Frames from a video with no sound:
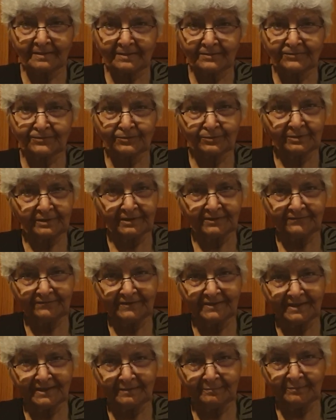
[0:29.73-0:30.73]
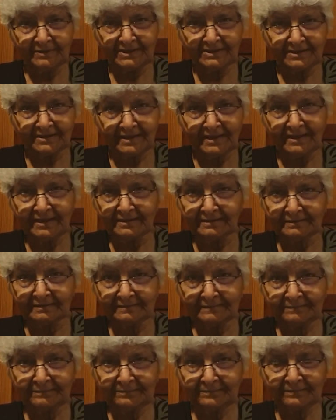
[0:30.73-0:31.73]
so that we can meet again